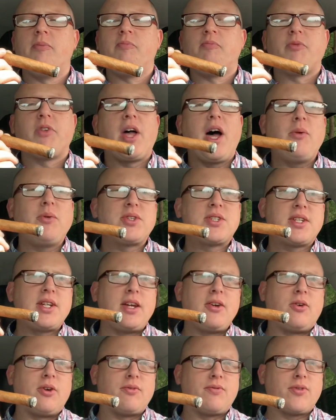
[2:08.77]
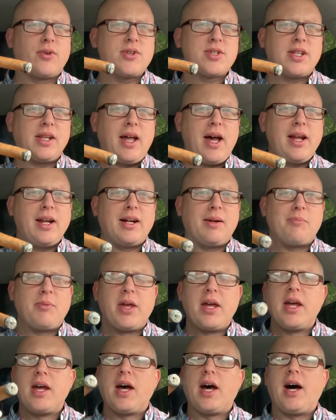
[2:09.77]
I would say on first light up,
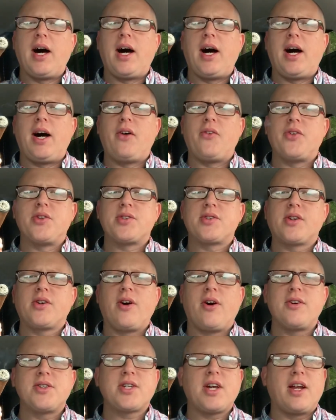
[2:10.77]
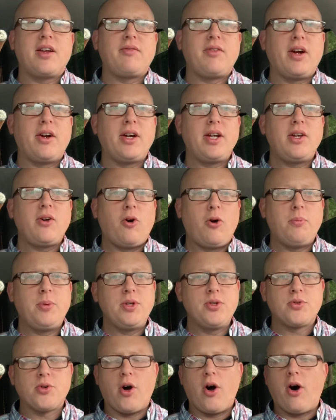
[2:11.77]
the cigar's got a very
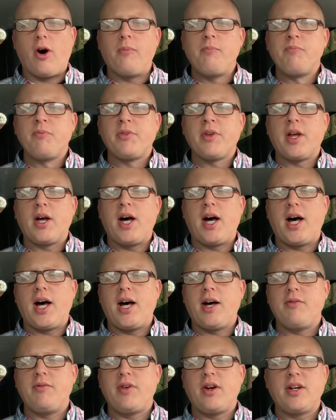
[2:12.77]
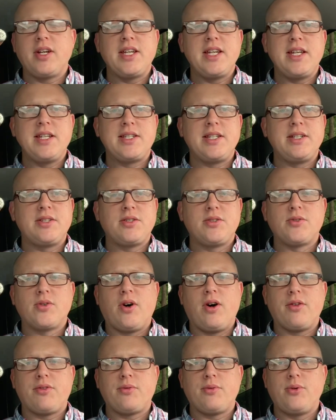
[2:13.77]
open draw, very easy to
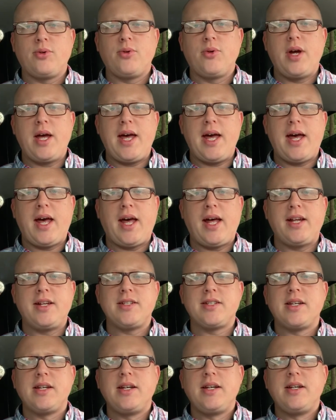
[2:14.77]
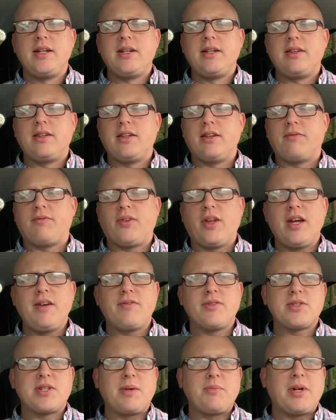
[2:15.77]
draw through, and the
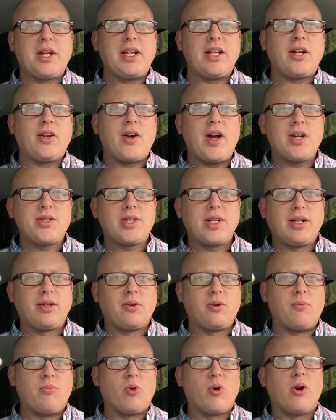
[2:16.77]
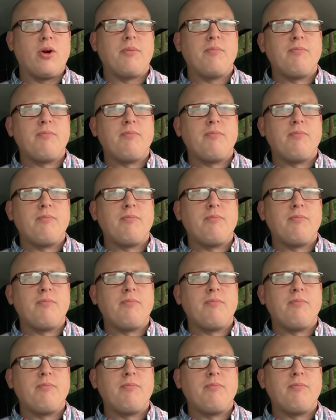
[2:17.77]
flavors I'm getting are actually a little more